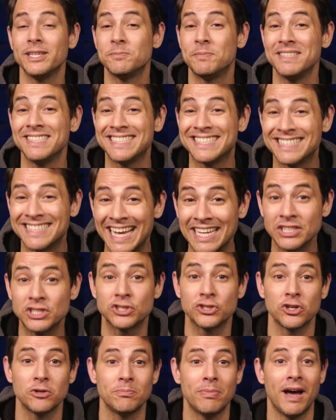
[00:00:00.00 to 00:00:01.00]
has been
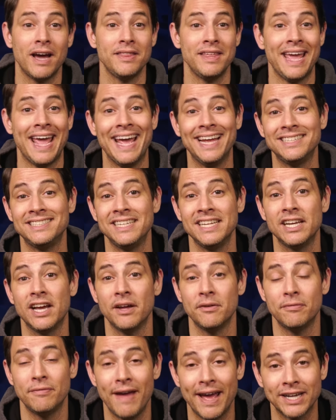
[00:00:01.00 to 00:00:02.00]
censored by the
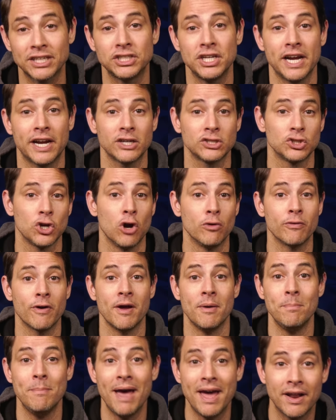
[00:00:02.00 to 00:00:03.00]
anti-gun fact checkers over
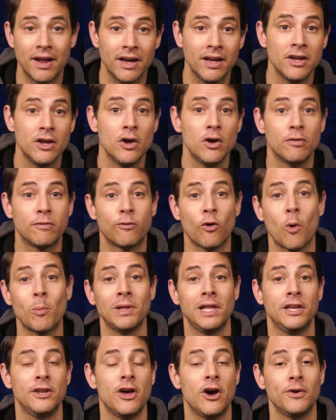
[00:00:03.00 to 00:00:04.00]
at Meta,
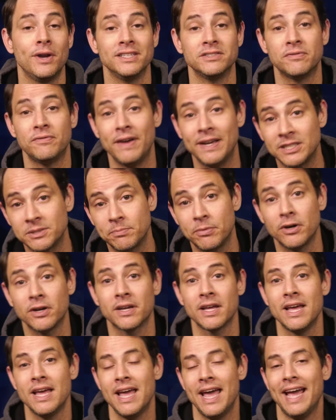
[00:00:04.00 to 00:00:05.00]
formerly known as
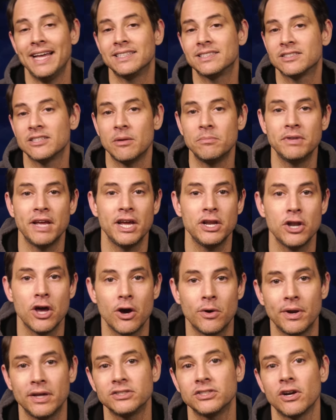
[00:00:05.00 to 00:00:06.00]
Facebook, and someday
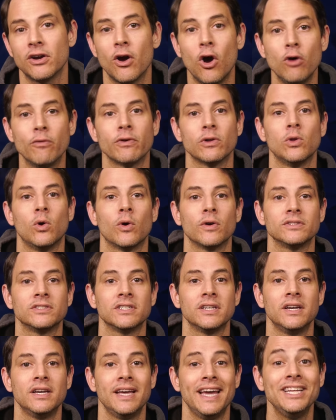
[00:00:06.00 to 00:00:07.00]
known as our
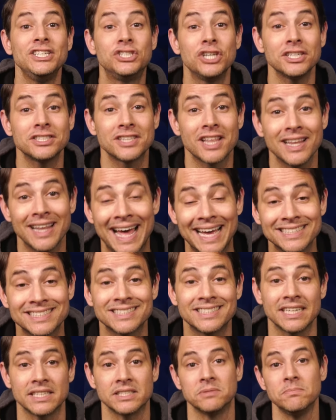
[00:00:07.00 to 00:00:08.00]
overlords, in just the last
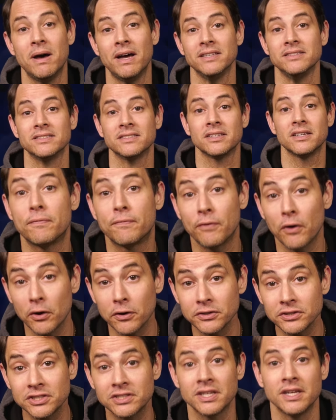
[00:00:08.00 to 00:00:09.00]
6 months.
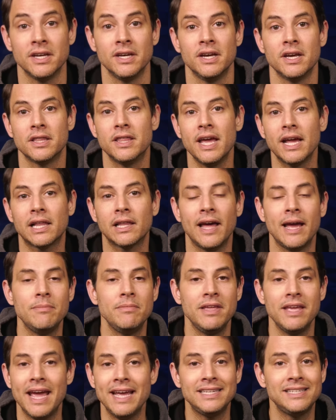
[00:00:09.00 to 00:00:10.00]
First, they claim
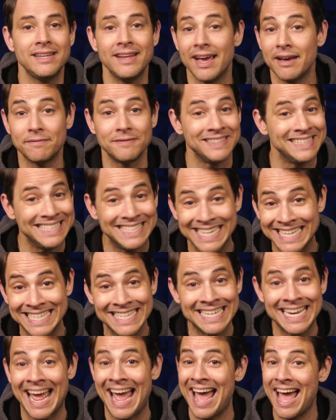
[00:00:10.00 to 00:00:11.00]
the ATF
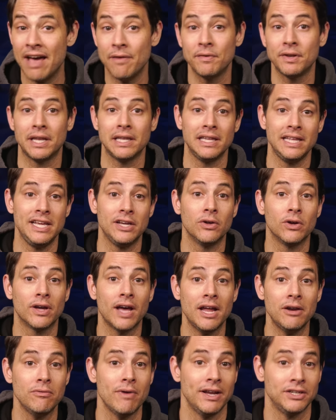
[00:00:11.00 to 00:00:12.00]
didn't have an illegal
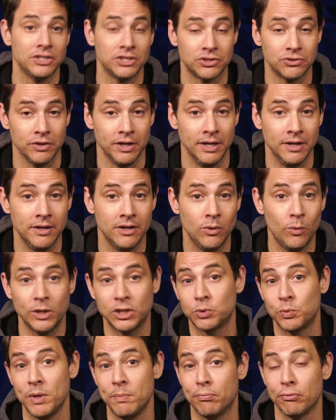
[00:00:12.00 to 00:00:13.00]
gun registry,
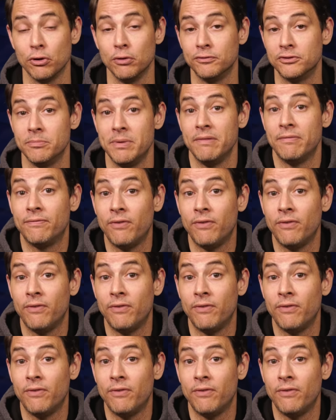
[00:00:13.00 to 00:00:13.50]
which we proved to be